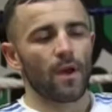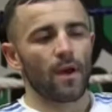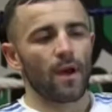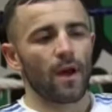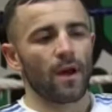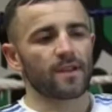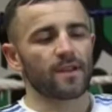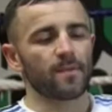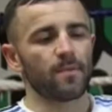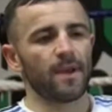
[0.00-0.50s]

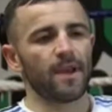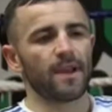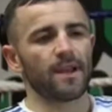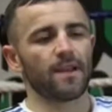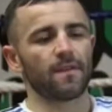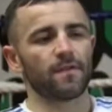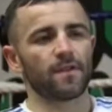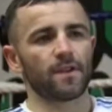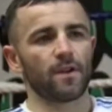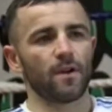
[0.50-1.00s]
That's a big
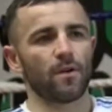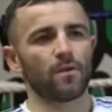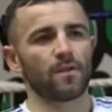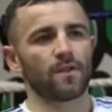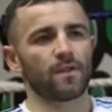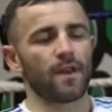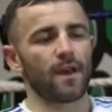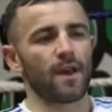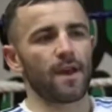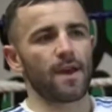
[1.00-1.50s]
lift, you know.
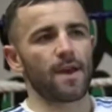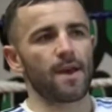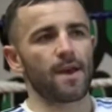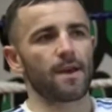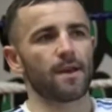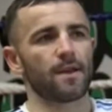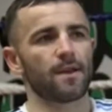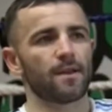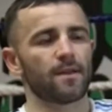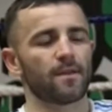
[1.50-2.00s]
It's a
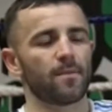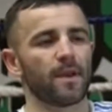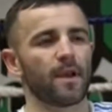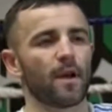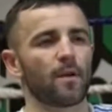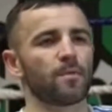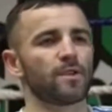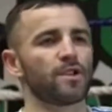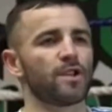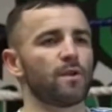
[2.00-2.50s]
big
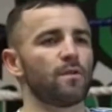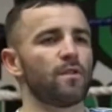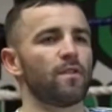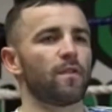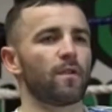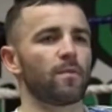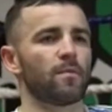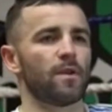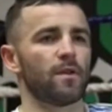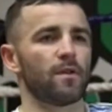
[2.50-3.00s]
opportunity
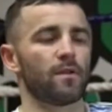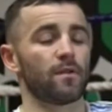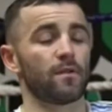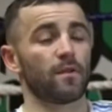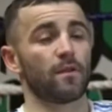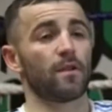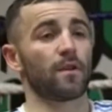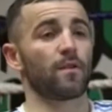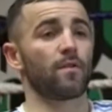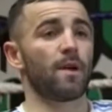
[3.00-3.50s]
for me. I'm
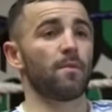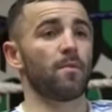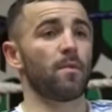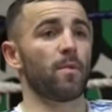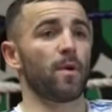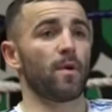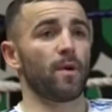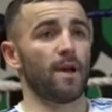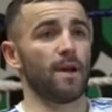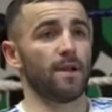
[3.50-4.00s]
going to grab it
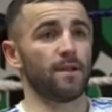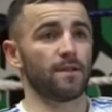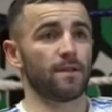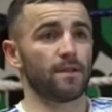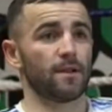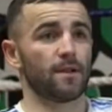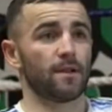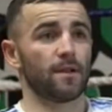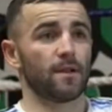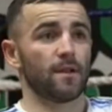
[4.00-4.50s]
both hands.
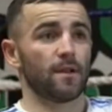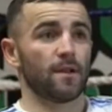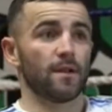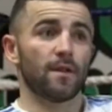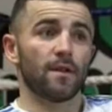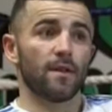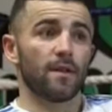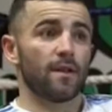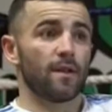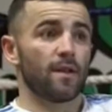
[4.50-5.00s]

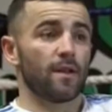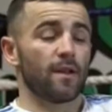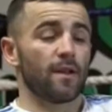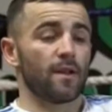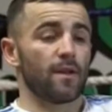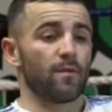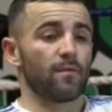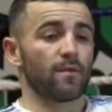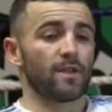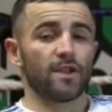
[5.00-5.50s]

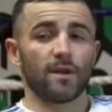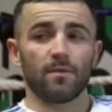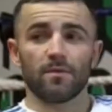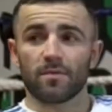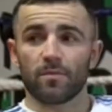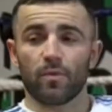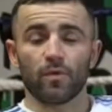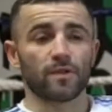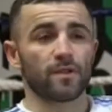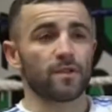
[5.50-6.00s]
You know, the gym is
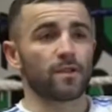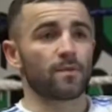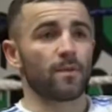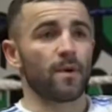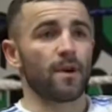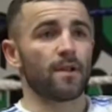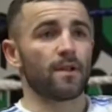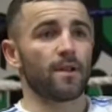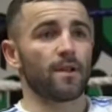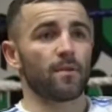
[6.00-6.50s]
buzzing as
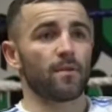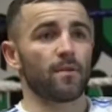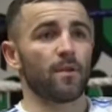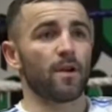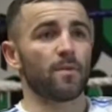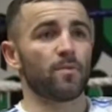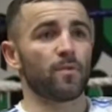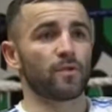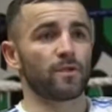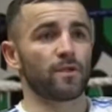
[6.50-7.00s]
well now. We're all
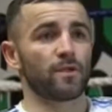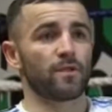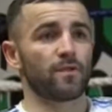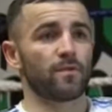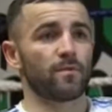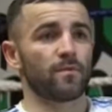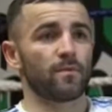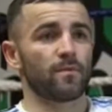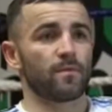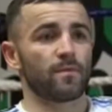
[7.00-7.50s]
buzzing
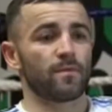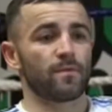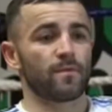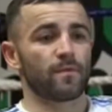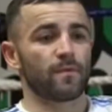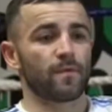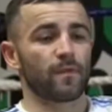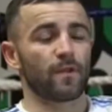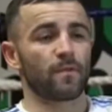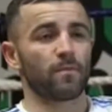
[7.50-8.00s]

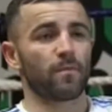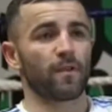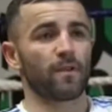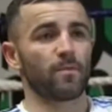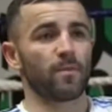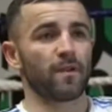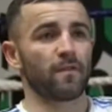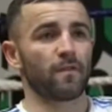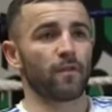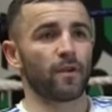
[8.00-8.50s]
for the
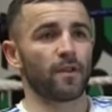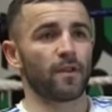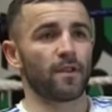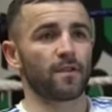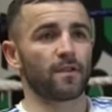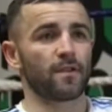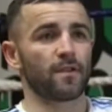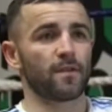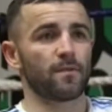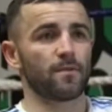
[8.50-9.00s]
big fight of
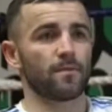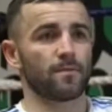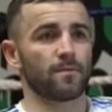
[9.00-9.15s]
this, you know.